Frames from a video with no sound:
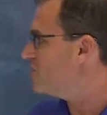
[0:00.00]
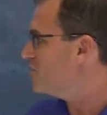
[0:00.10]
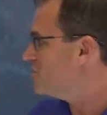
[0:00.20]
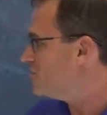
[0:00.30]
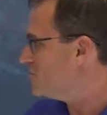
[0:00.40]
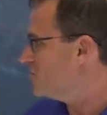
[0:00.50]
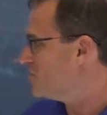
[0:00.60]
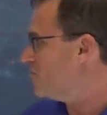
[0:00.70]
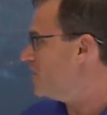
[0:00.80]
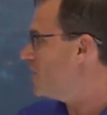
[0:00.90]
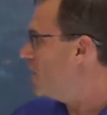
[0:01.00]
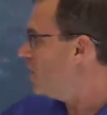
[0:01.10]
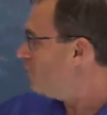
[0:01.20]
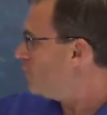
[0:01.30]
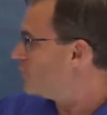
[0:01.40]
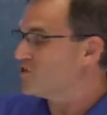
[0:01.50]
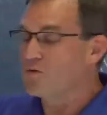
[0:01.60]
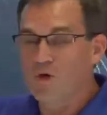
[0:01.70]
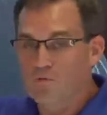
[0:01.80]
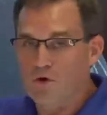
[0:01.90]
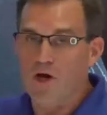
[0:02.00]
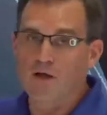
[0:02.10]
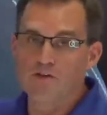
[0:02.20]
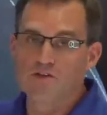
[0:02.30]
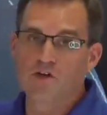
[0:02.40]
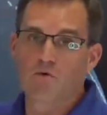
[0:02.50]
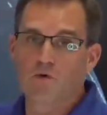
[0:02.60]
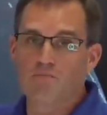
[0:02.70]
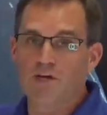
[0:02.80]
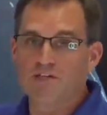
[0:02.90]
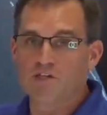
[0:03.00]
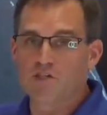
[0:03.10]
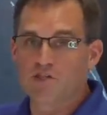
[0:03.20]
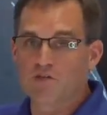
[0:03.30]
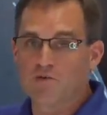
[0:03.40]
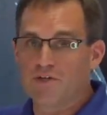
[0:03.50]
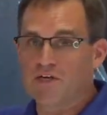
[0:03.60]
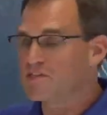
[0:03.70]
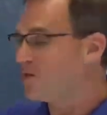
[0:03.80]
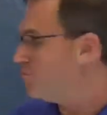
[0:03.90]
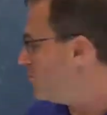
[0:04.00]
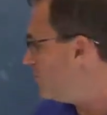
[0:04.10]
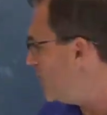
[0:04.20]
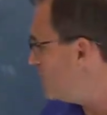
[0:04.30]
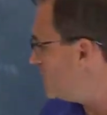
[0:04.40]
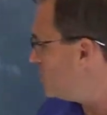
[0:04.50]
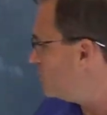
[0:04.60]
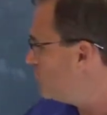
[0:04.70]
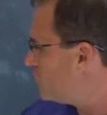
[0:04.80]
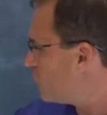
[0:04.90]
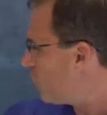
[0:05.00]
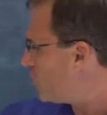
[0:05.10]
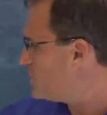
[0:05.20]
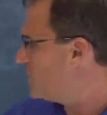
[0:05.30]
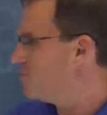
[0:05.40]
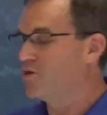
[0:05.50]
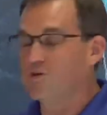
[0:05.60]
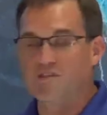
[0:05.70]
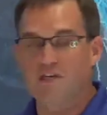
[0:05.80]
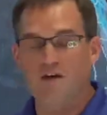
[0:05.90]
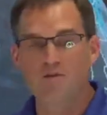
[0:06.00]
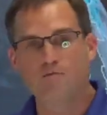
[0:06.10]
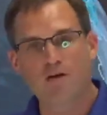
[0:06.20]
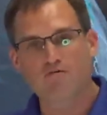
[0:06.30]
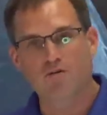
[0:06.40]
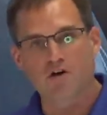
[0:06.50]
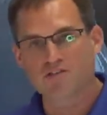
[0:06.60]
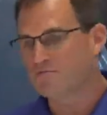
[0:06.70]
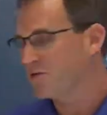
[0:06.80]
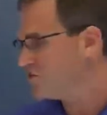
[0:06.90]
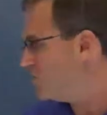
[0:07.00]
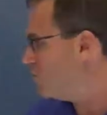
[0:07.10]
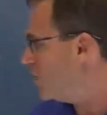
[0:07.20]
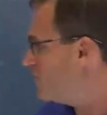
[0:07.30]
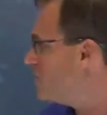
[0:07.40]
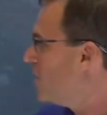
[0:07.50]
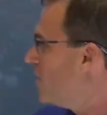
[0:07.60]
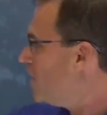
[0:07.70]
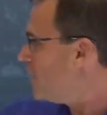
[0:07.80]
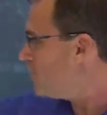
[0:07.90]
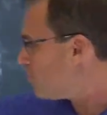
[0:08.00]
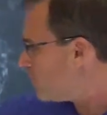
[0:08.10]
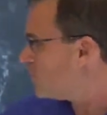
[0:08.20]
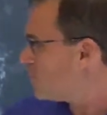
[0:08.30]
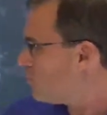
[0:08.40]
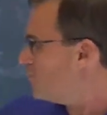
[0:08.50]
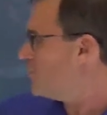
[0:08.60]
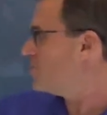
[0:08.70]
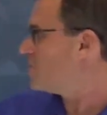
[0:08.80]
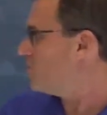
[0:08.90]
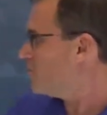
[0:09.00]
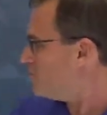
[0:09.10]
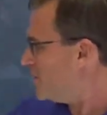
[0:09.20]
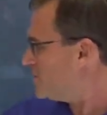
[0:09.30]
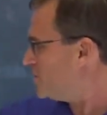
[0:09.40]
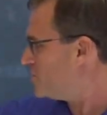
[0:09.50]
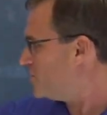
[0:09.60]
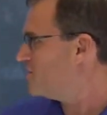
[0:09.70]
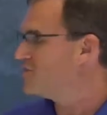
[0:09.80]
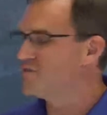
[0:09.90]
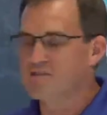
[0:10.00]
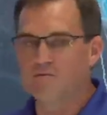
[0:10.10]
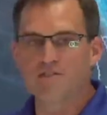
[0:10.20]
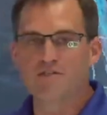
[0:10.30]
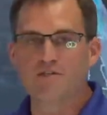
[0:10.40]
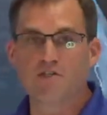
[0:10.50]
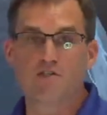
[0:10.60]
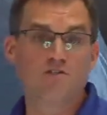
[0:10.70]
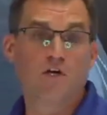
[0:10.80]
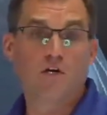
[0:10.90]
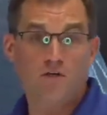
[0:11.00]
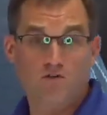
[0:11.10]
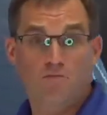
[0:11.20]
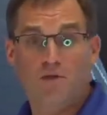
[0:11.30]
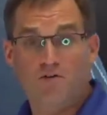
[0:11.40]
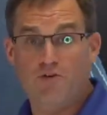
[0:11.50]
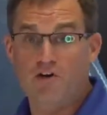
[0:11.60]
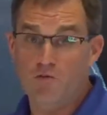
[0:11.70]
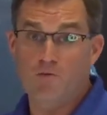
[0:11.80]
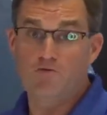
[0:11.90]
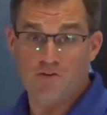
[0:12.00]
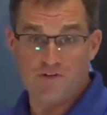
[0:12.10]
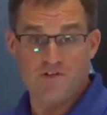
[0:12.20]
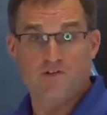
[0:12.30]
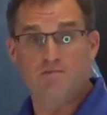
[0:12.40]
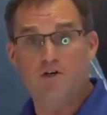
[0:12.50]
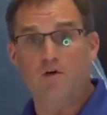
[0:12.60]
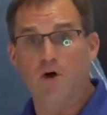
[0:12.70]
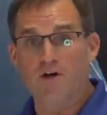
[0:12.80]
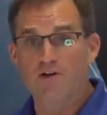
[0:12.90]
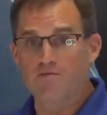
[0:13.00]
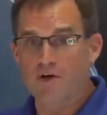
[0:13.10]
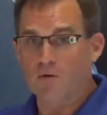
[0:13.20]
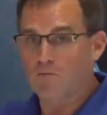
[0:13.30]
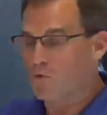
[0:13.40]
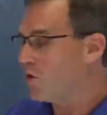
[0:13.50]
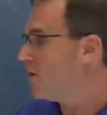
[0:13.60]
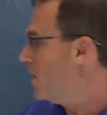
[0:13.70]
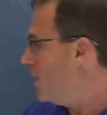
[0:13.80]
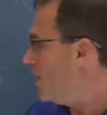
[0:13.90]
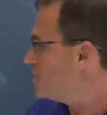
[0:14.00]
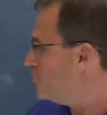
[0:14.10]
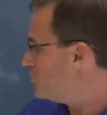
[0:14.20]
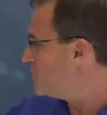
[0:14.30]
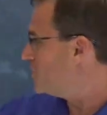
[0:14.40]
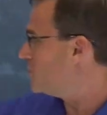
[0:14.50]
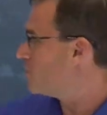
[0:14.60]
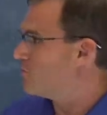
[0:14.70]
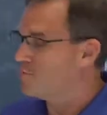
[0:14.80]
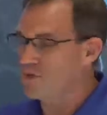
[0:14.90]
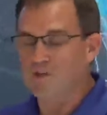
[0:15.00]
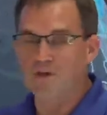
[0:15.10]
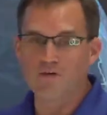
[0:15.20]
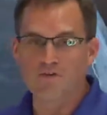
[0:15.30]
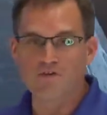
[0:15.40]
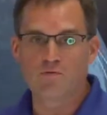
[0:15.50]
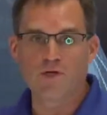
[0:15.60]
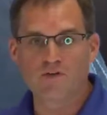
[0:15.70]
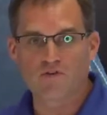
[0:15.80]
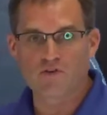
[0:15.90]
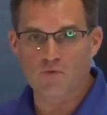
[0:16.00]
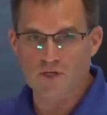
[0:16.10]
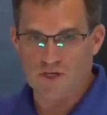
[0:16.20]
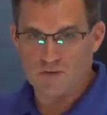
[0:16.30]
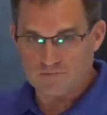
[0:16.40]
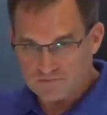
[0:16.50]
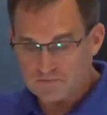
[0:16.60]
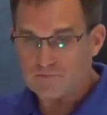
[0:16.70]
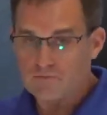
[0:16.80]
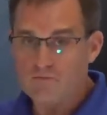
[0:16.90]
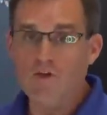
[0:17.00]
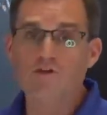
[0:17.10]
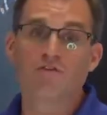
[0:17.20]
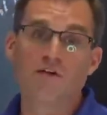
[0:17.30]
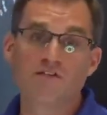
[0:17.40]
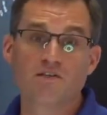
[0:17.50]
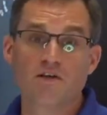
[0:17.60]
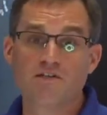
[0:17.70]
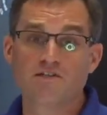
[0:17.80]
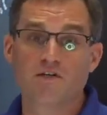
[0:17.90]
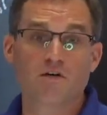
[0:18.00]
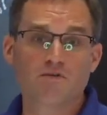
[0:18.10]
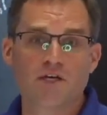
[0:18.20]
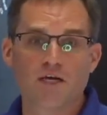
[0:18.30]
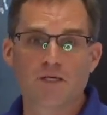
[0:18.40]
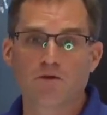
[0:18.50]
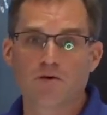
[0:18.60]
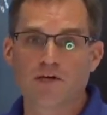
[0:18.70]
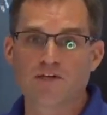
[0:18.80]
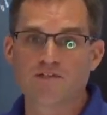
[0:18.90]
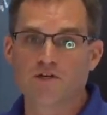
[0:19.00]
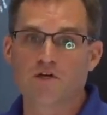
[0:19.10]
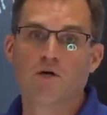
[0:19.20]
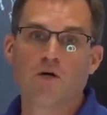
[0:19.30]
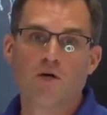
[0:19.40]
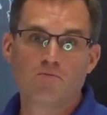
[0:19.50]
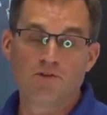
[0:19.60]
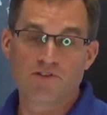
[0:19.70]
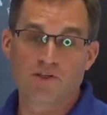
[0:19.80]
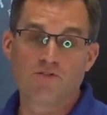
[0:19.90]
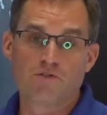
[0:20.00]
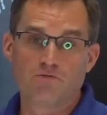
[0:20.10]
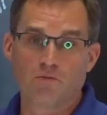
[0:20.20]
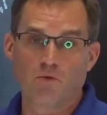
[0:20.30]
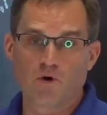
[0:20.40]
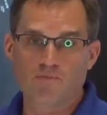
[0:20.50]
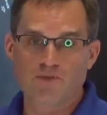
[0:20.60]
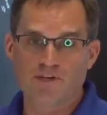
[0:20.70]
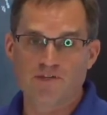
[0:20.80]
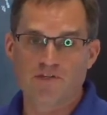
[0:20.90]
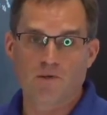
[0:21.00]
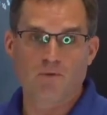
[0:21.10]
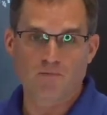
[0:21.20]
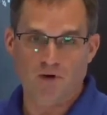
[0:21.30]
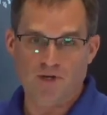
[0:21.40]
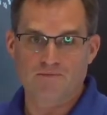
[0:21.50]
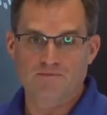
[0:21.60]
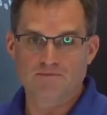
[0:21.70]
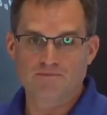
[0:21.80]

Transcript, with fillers: So this is a system that folks in the Windward Islands are going to want to pay attention to in the next couple of days as it moves across them. You could see heavy rainfall, some gusty winds, and everyone Everyone in the Caribbean is going to want to pay attention to this system as conditions do appear favorable for the system to go on and develop more as it moves into the Caribbean later this week and this weekend. So that's the latest here at the National Hurricane Center. Please stay tuned for more updates. I'm Mike Brennan.